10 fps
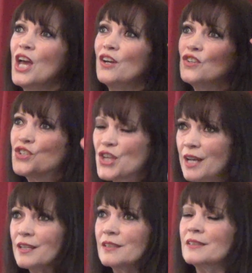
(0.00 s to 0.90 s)

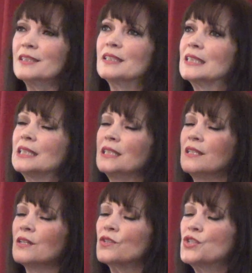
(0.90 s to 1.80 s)
energetically,
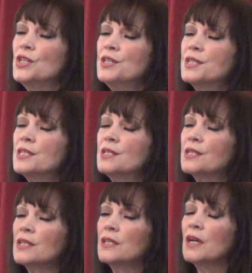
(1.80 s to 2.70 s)

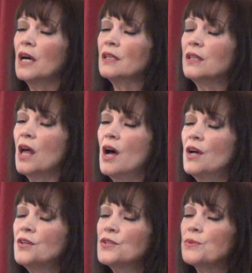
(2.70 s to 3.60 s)
Jesus
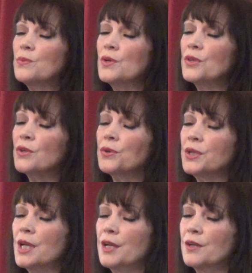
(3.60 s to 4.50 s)
aligned with
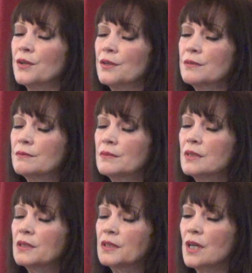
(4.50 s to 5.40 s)
Creator,
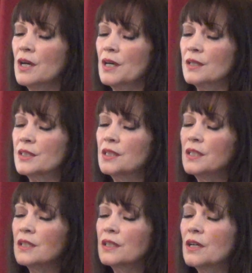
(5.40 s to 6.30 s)
God,
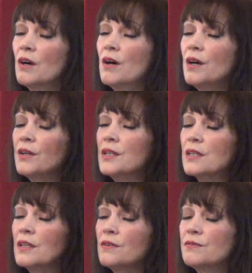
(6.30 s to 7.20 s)
God,
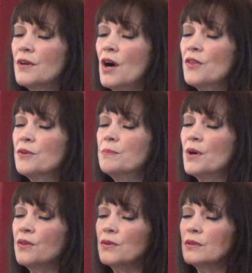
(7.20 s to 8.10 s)
Father,
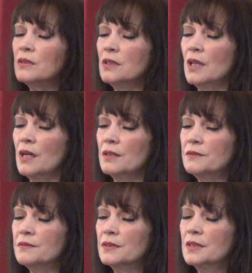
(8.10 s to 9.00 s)
Mother, love.
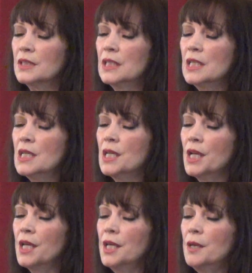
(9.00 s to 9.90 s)

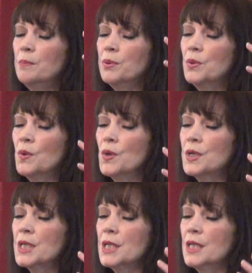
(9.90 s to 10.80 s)
He
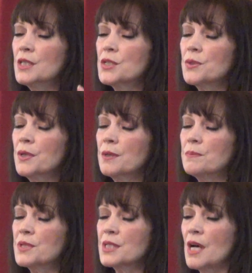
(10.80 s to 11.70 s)
poured it into
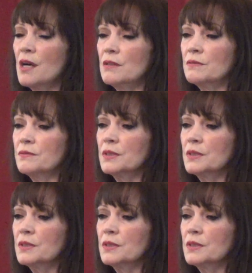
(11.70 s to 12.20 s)
himself.